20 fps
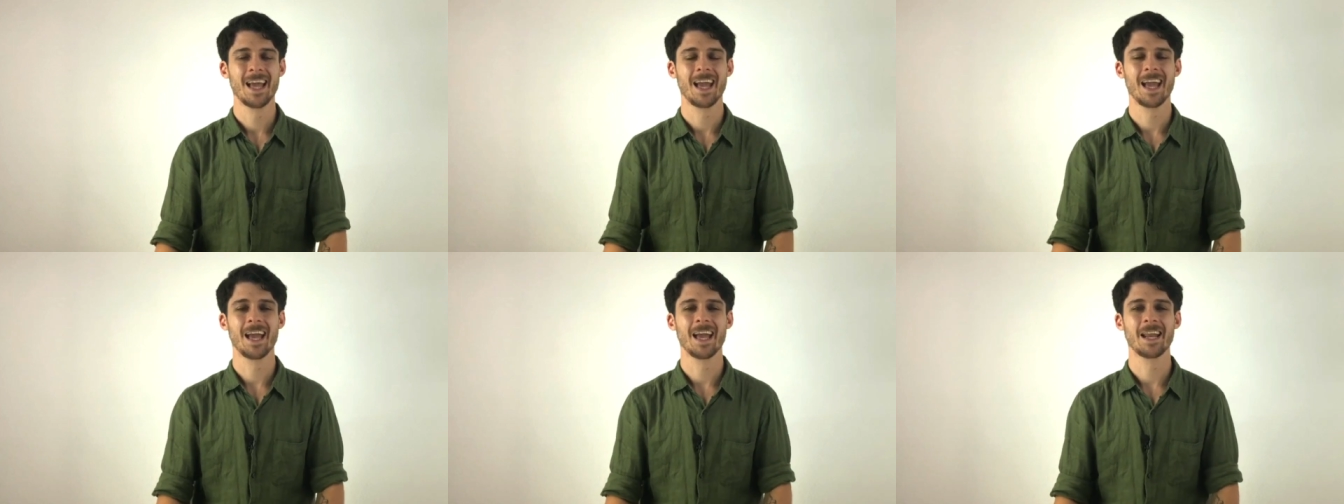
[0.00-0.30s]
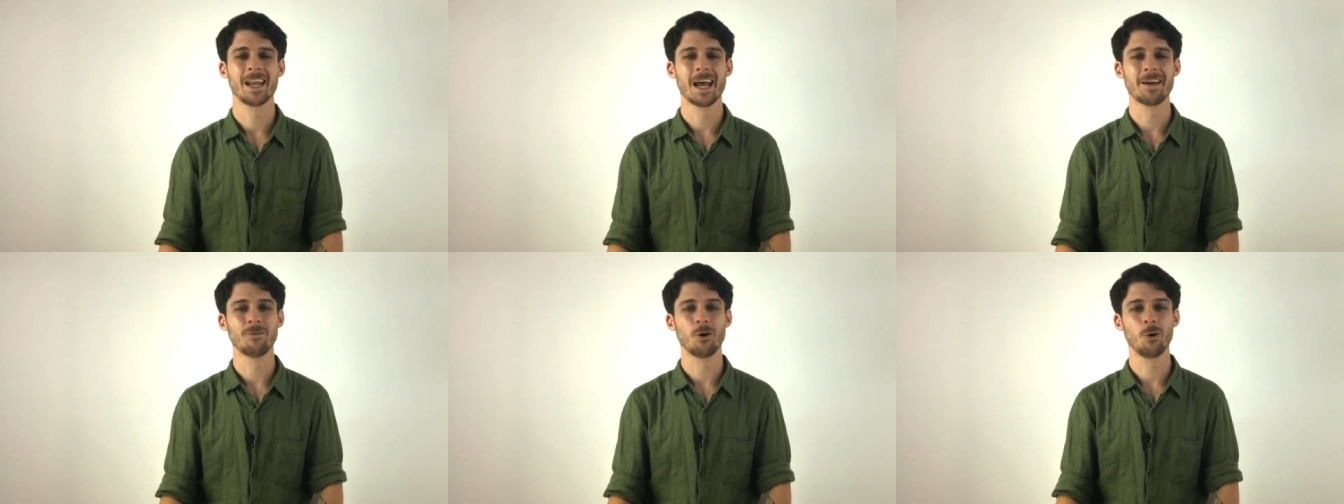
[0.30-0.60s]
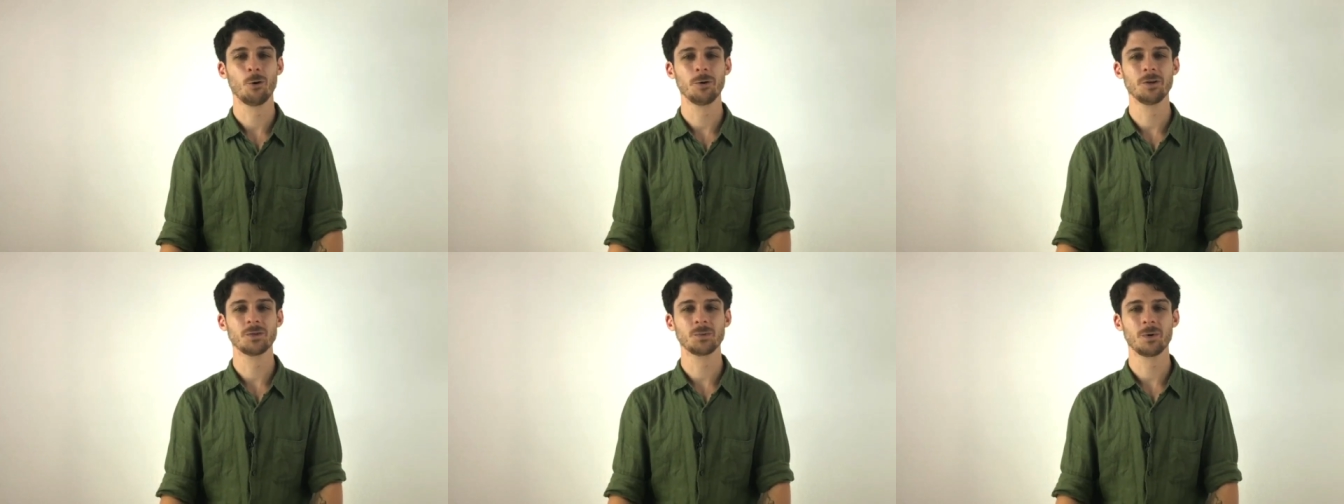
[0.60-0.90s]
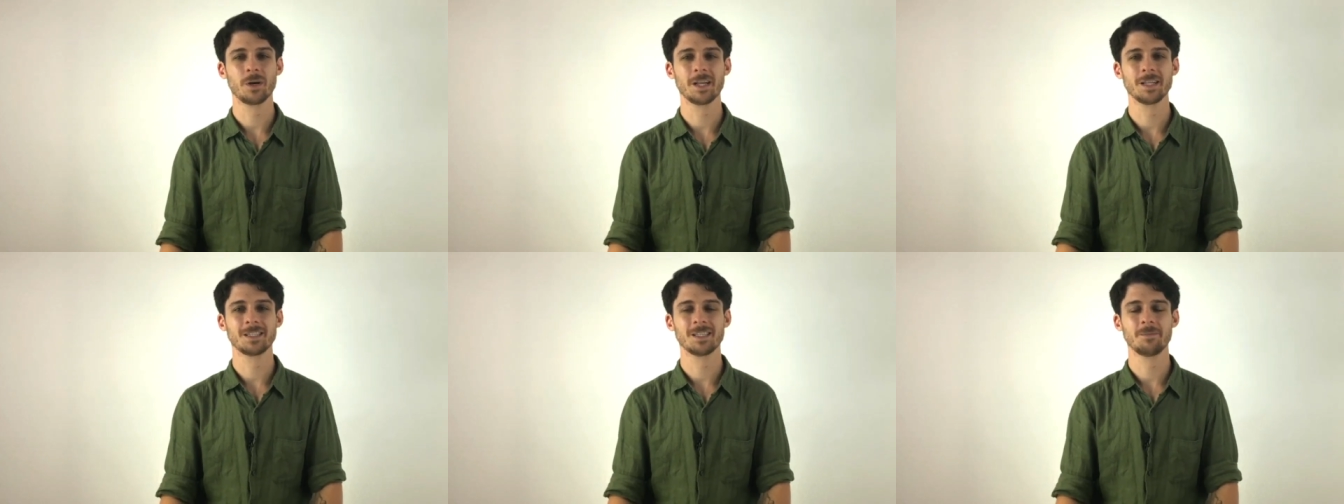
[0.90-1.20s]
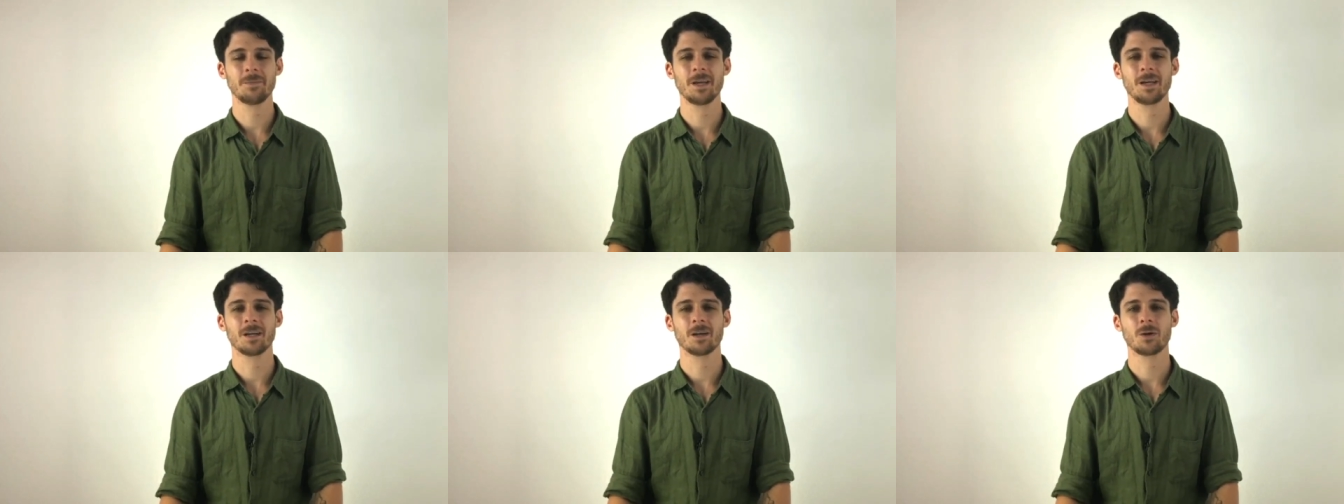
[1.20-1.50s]
and I've always wanted to
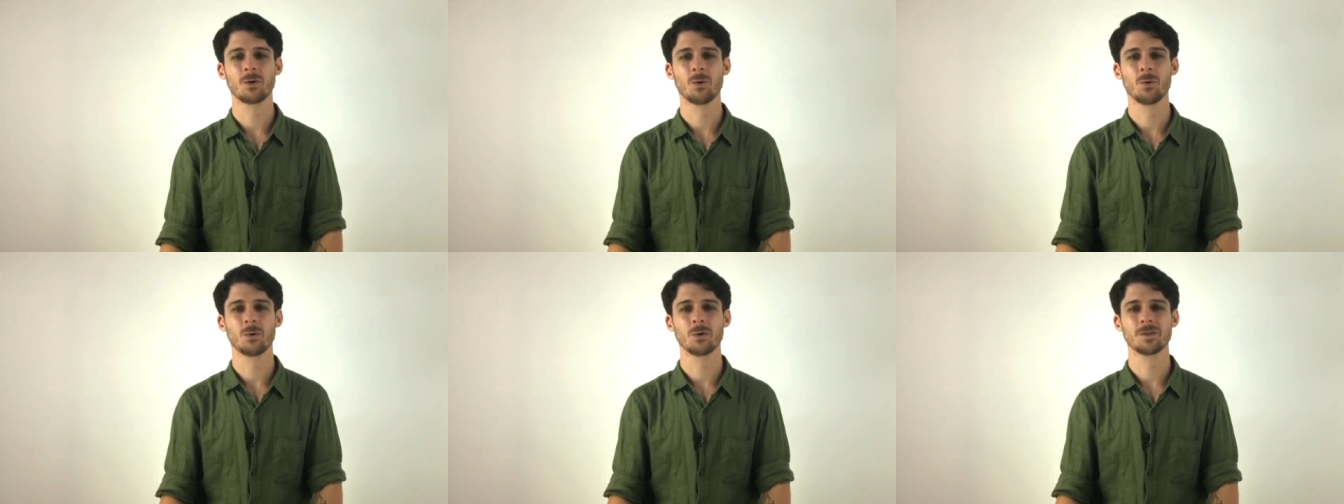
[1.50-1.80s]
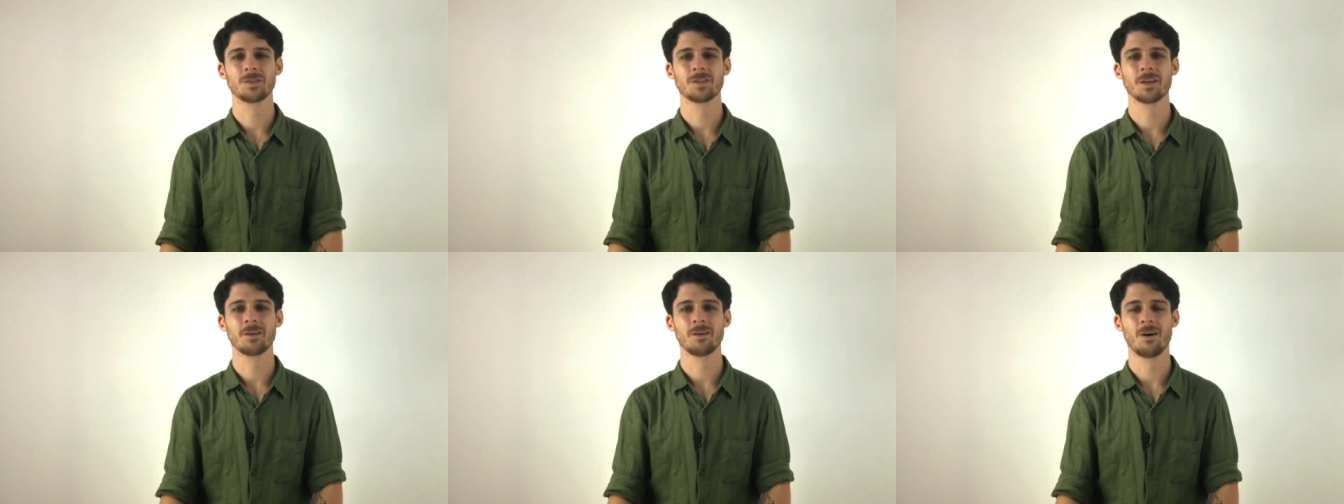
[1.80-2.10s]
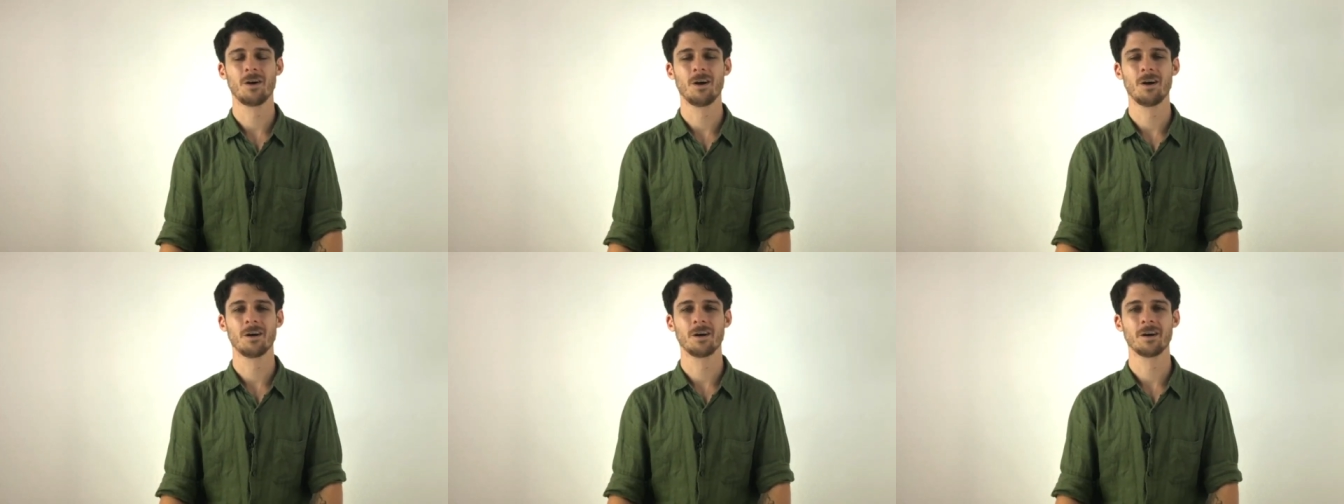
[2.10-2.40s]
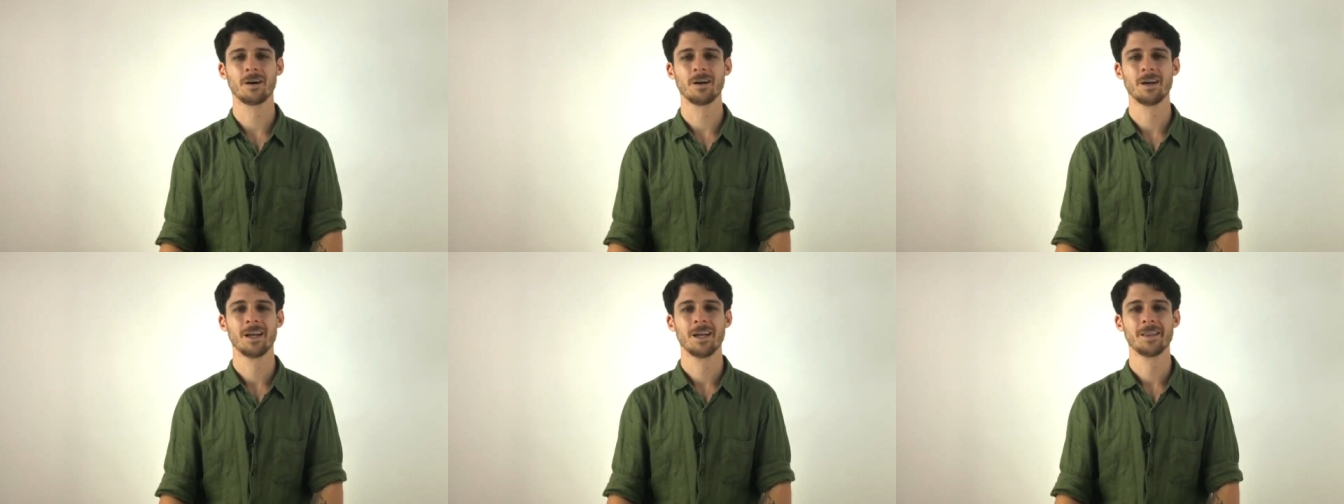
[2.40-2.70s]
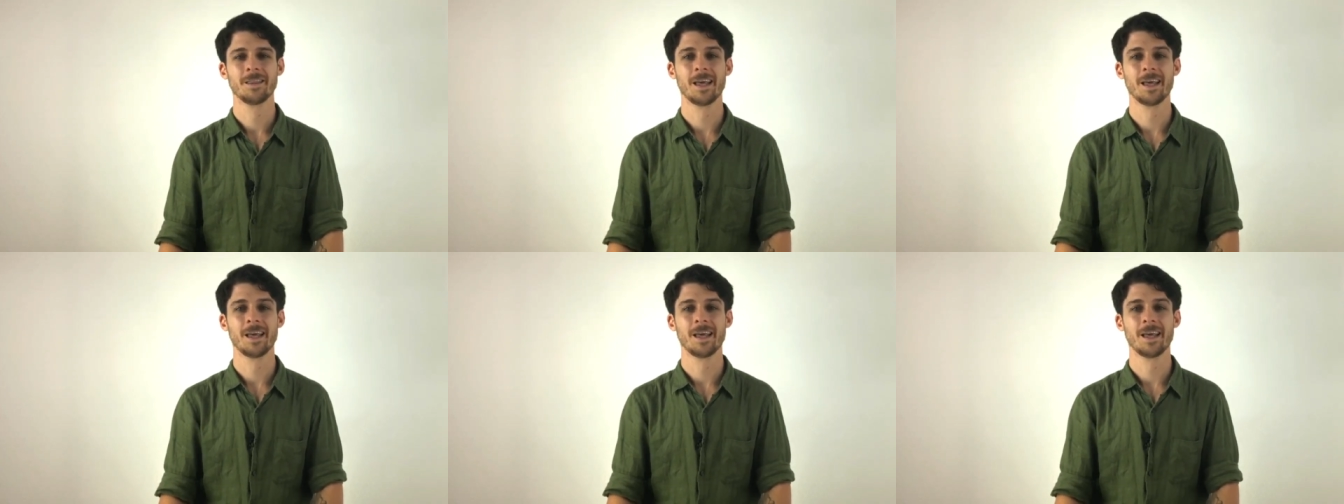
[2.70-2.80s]
make a course on R